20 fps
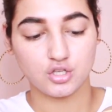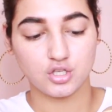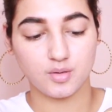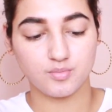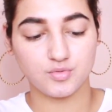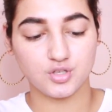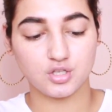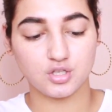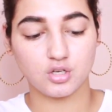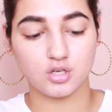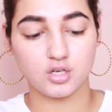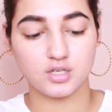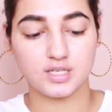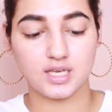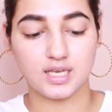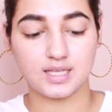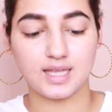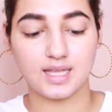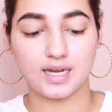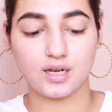So I'm just gonna
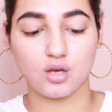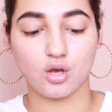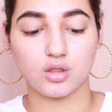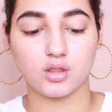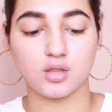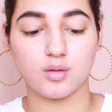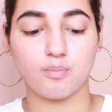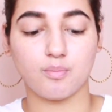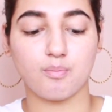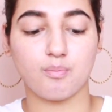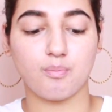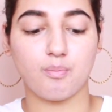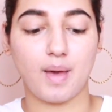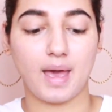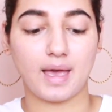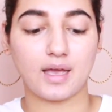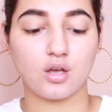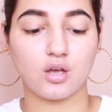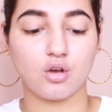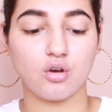take that on the
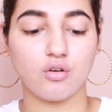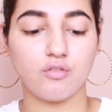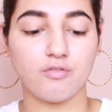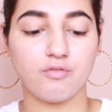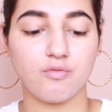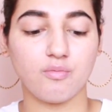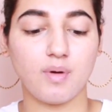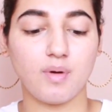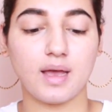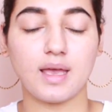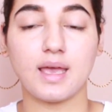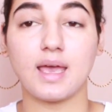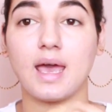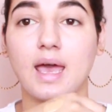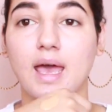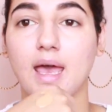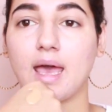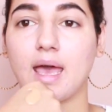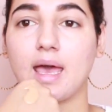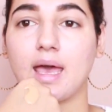back of my
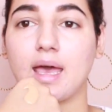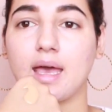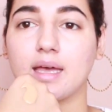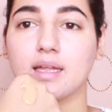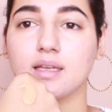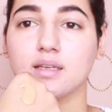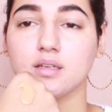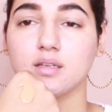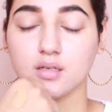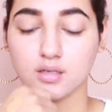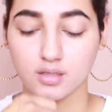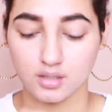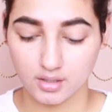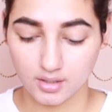hand,